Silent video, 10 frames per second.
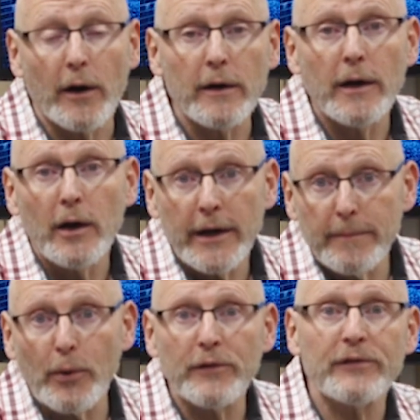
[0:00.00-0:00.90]
Our
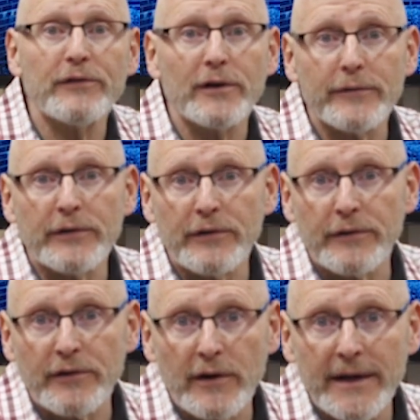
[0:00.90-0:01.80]
in person
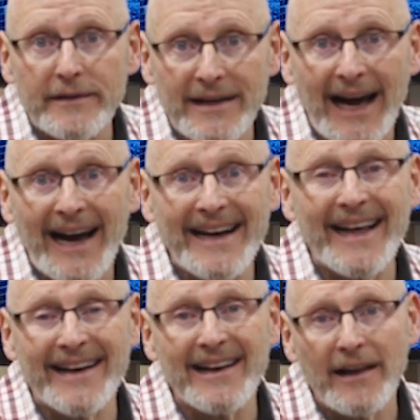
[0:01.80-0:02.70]
services are at 9
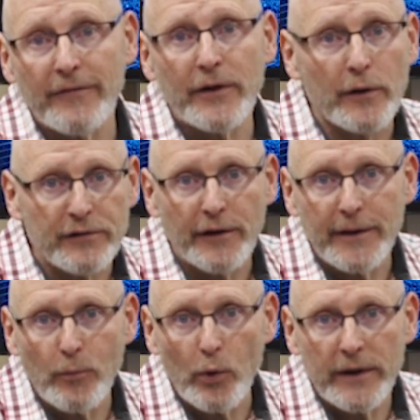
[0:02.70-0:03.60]
and 11 on
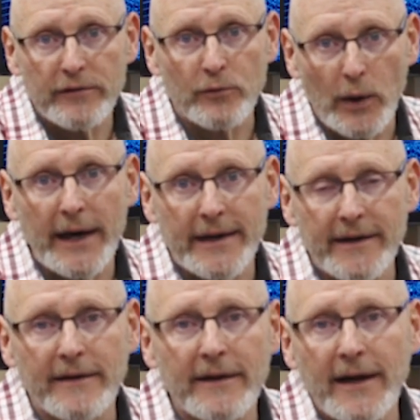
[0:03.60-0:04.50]
Sunday mornings, right
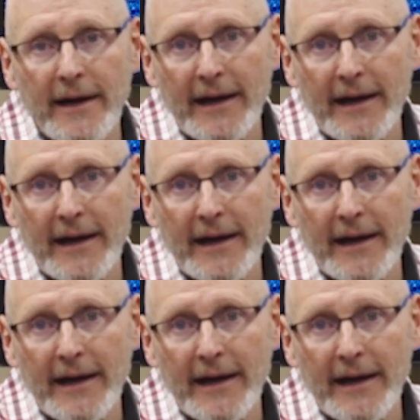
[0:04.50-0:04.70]
here